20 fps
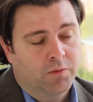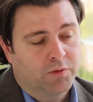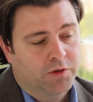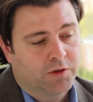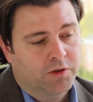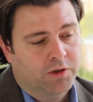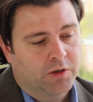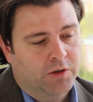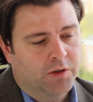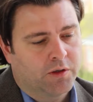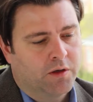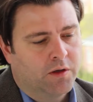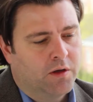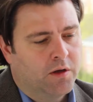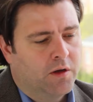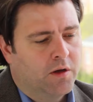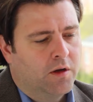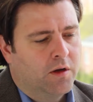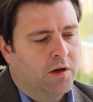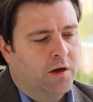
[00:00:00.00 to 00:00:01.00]
which is good.
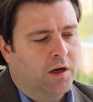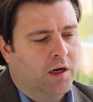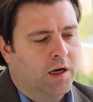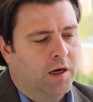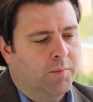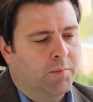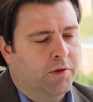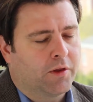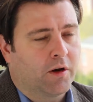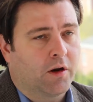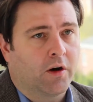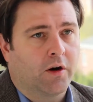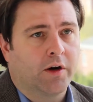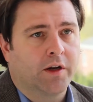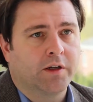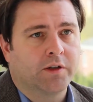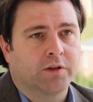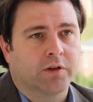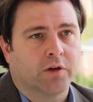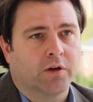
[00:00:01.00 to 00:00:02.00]
But the
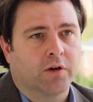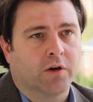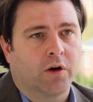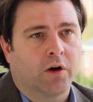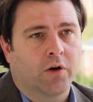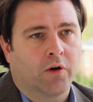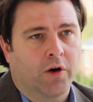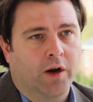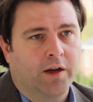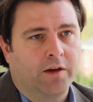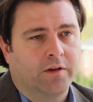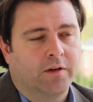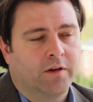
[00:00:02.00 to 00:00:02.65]
learnings are great.